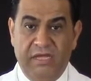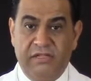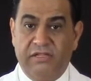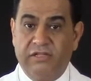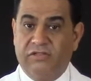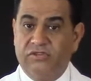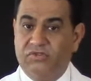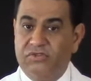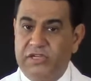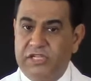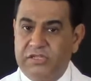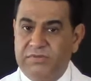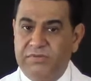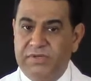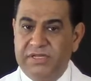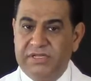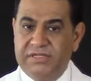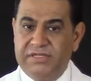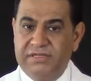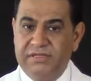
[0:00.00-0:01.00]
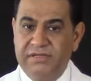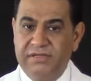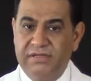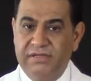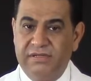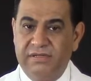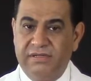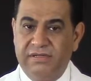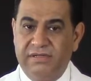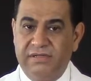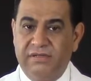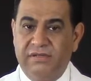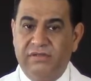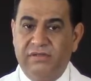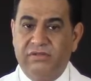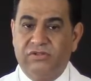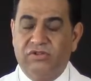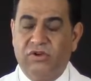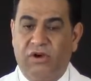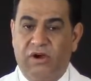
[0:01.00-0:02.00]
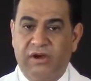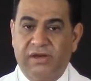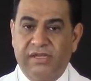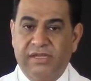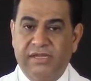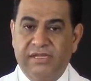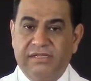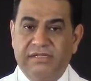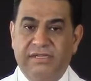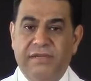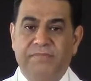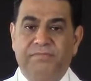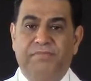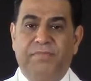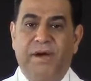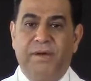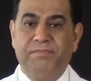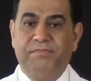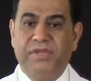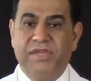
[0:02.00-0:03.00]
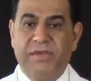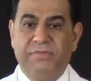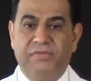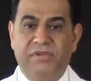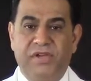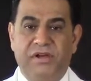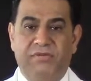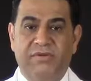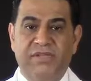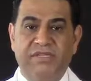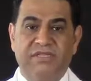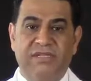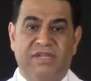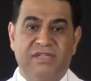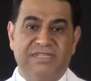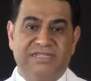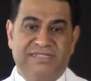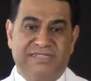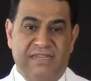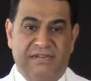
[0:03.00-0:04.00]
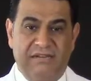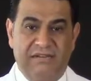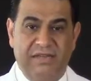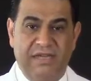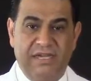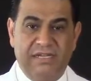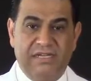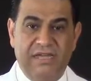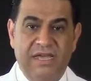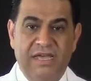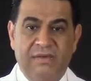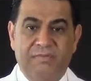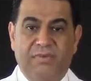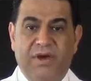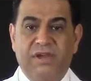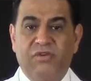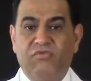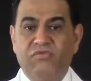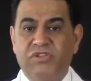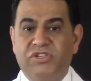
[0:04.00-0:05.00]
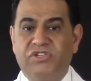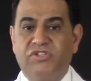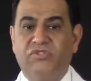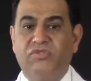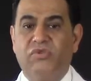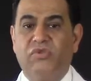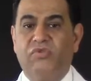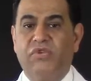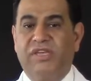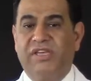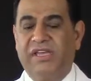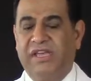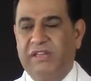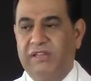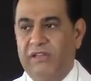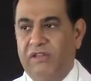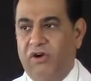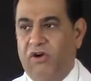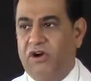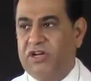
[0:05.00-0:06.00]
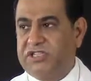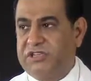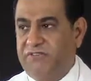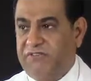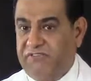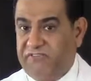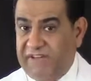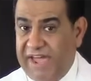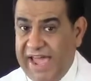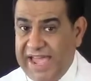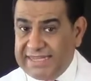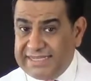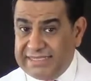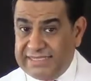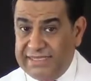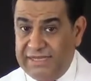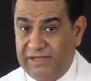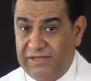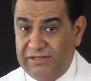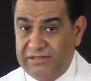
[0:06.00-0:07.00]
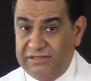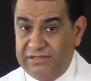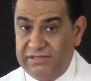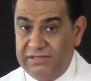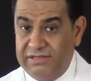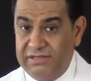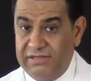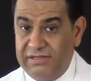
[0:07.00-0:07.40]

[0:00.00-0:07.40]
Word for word: The treatments target the bumpy appearance on cellulite by restoring enlarged fat cells